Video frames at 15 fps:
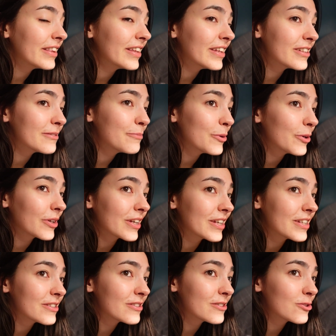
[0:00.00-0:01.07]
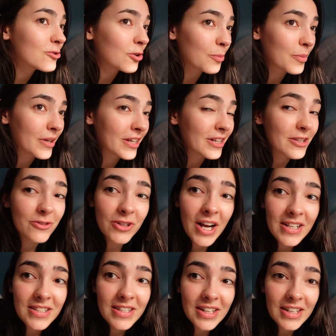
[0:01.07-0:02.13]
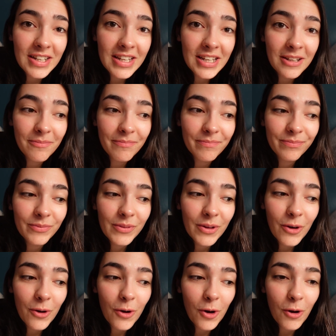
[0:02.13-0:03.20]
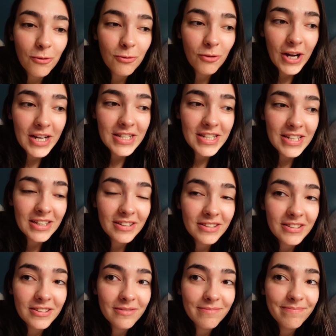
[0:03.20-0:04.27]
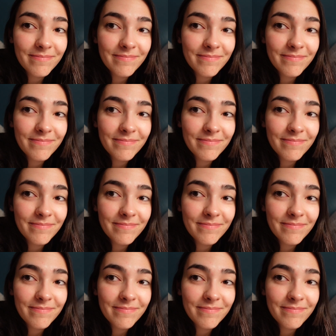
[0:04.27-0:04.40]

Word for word: This book is dropping drastically off ratings.